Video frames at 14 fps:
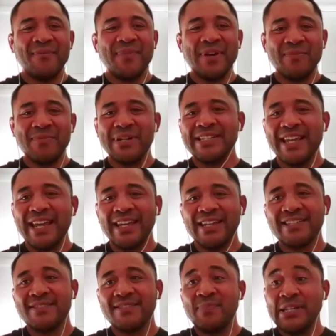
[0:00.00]
Pay a bit of
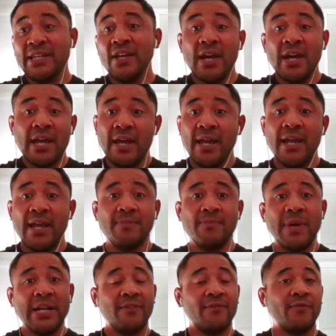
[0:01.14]
tax, but yeah, I had
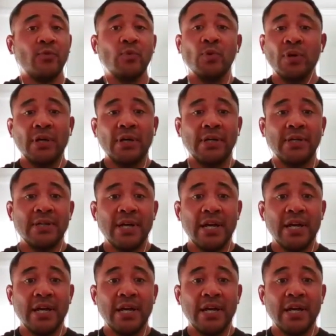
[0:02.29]
money for